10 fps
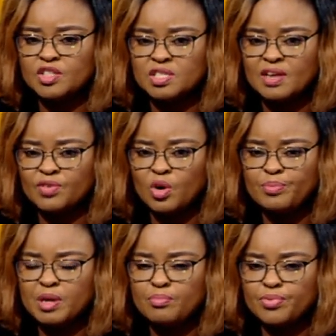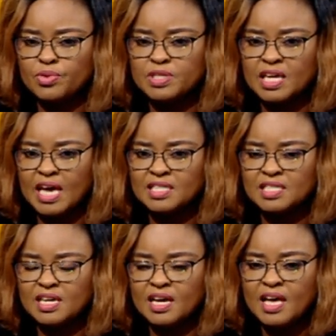charges have not been brought
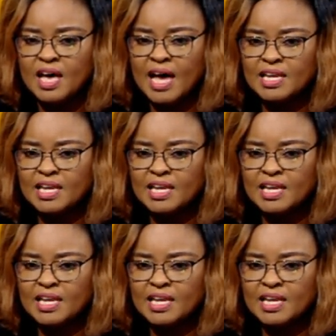against her,